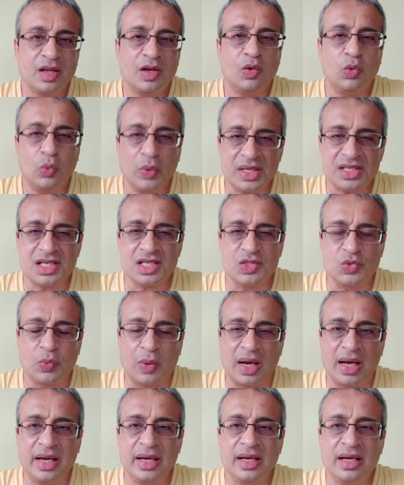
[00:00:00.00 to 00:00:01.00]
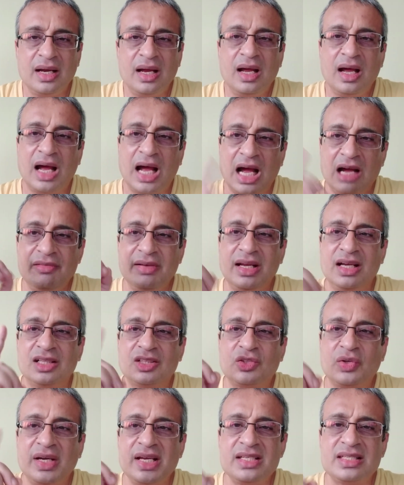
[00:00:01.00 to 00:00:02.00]
Which is why having a
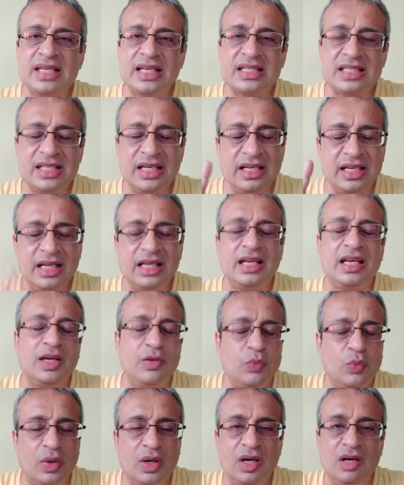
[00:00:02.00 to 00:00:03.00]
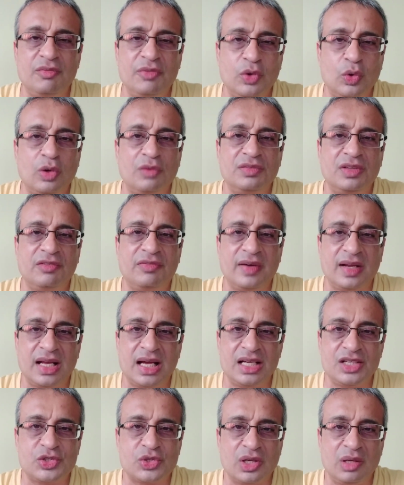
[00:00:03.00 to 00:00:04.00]
three sixty degree worldview of the
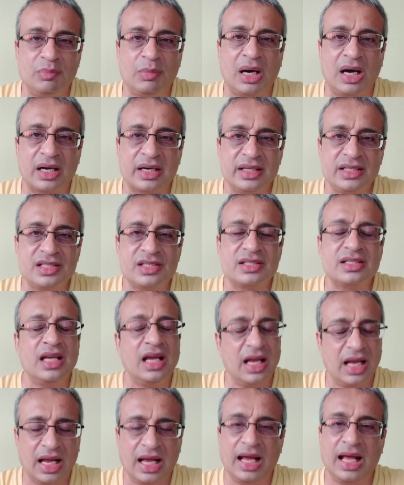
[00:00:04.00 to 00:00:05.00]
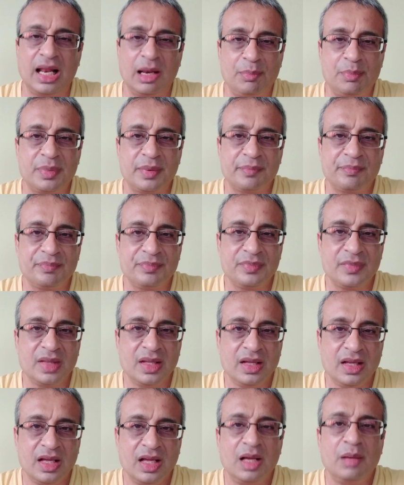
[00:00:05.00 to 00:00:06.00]
financial markets help.
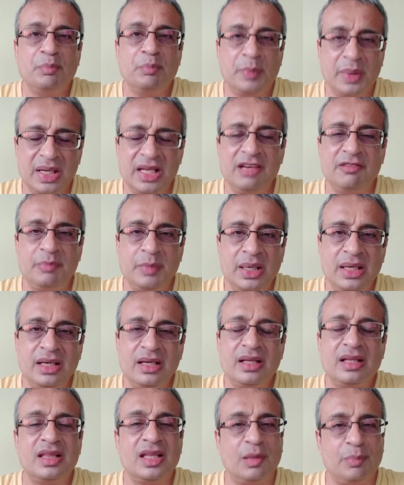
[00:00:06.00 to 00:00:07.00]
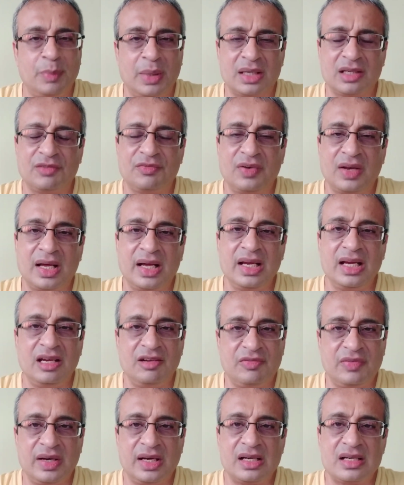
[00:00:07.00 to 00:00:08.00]
Believe me, the butterfly
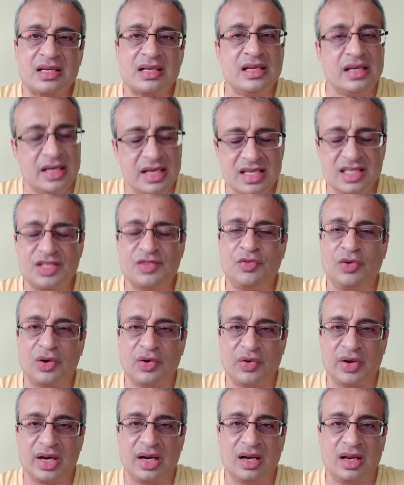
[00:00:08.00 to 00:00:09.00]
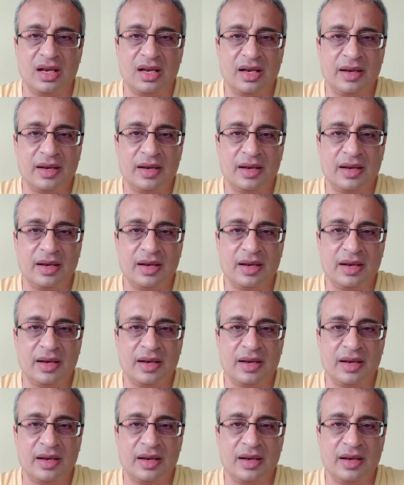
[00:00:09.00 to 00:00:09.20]
effect is for real.